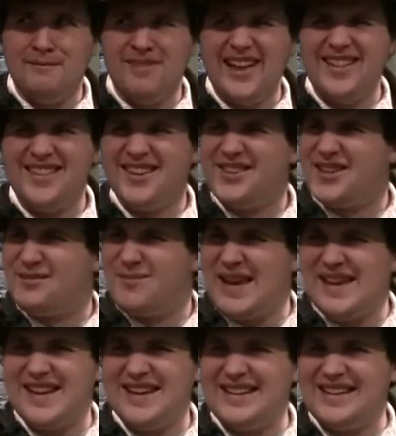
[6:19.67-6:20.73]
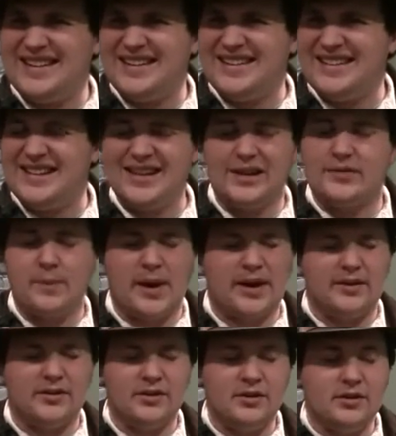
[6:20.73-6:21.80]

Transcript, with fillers: That doesn't make any. Never mind.